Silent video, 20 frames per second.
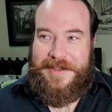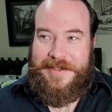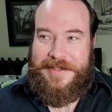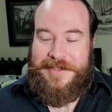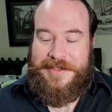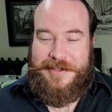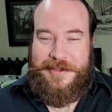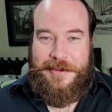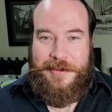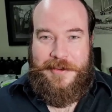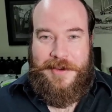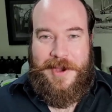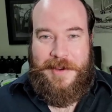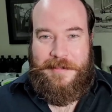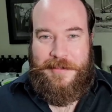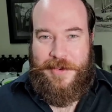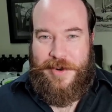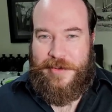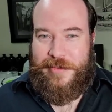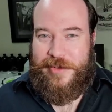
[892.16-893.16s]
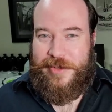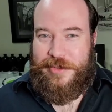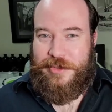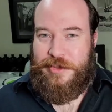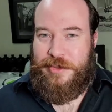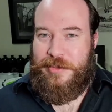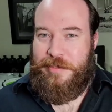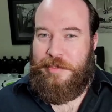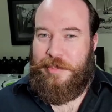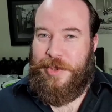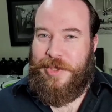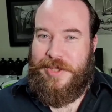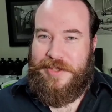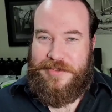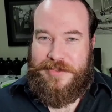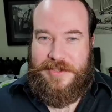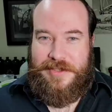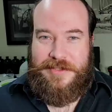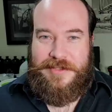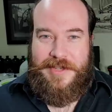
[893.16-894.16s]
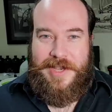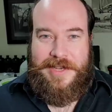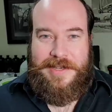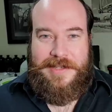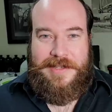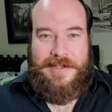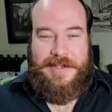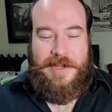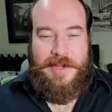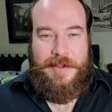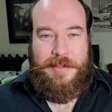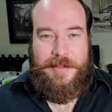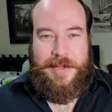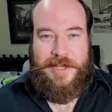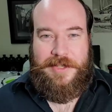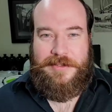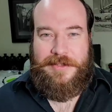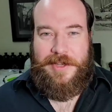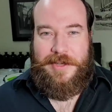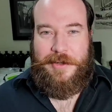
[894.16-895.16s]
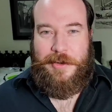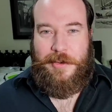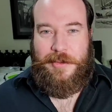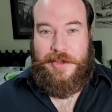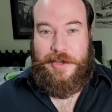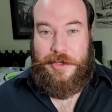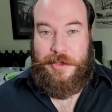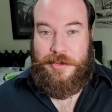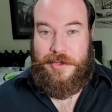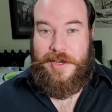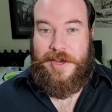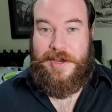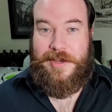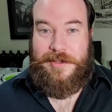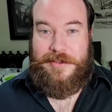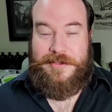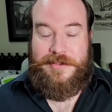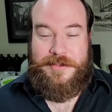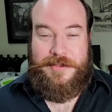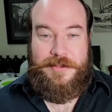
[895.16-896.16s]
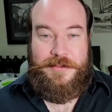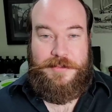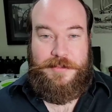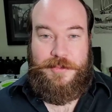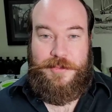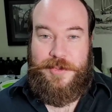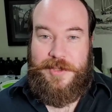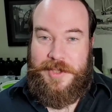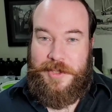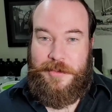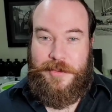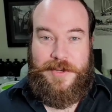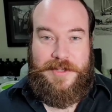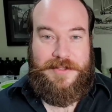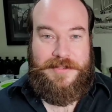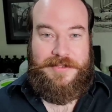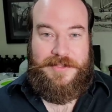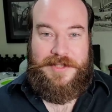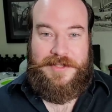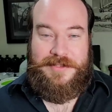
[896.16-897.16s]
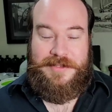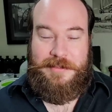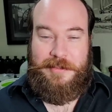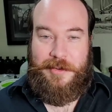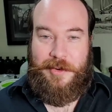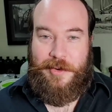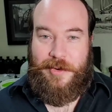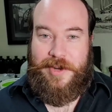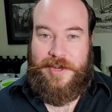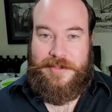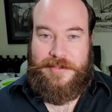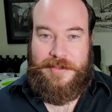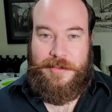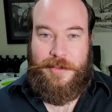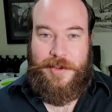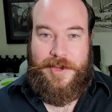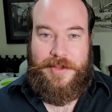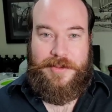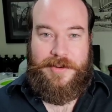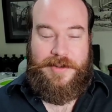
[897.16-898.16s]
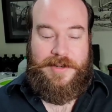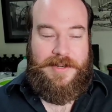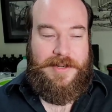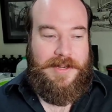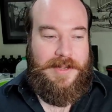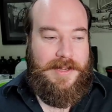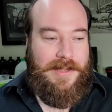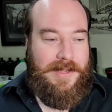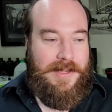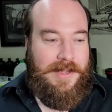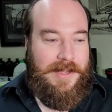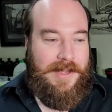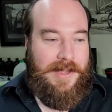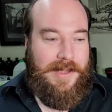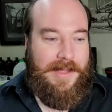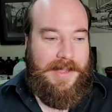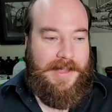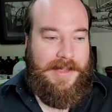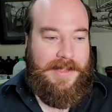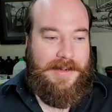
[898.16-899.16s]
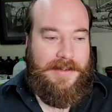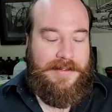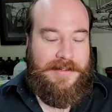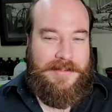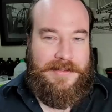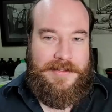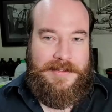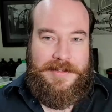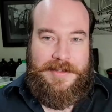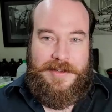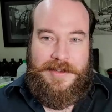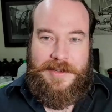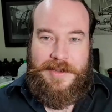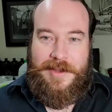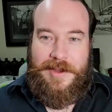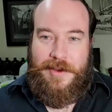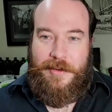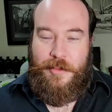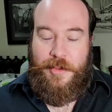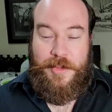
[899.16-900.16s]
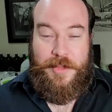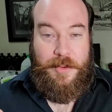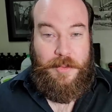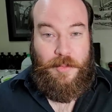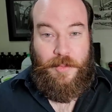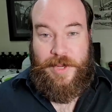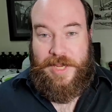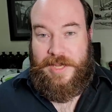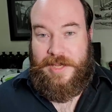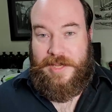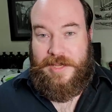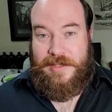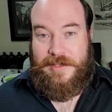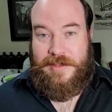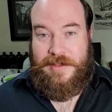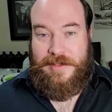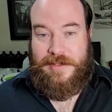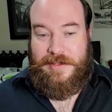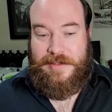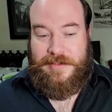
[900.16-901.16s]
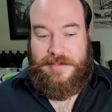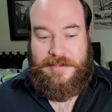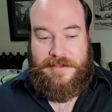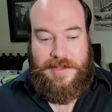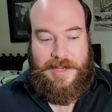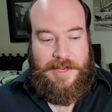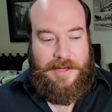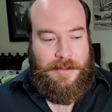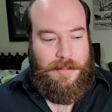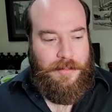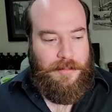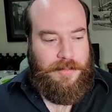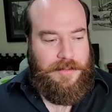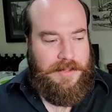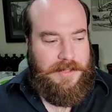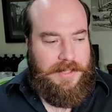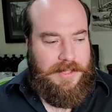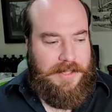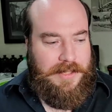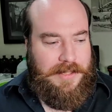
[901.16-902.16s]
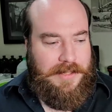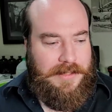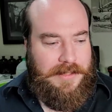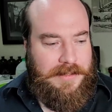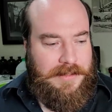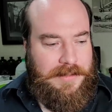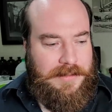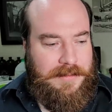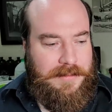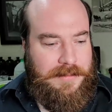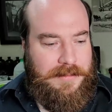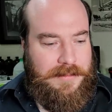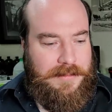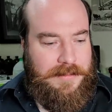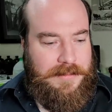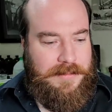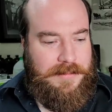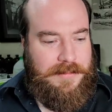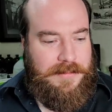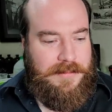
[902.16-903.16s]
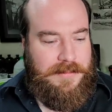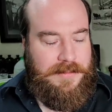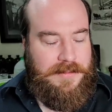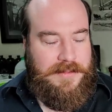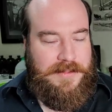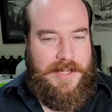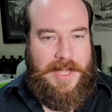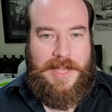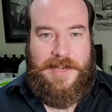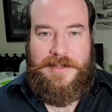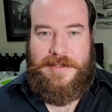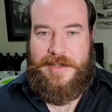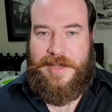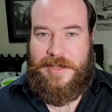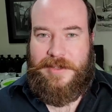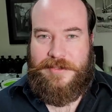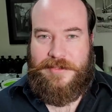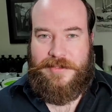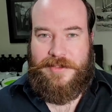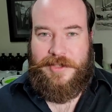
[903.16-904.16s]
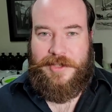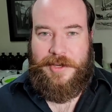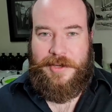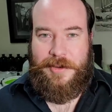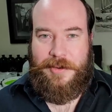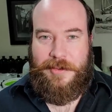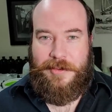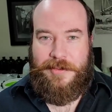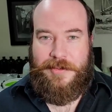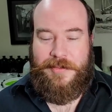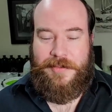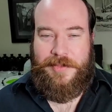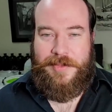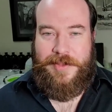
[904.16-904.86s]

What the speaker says: So I'm nervous plus excited because I know that you guys really want to see some crazy weather, and with a week into this and only 10 days to go,